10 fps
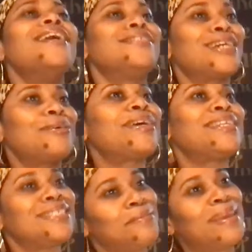to go
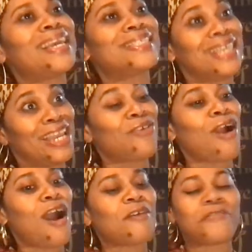cut some man's ear
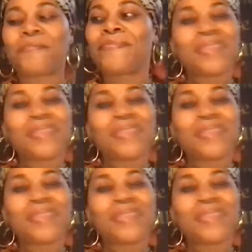off.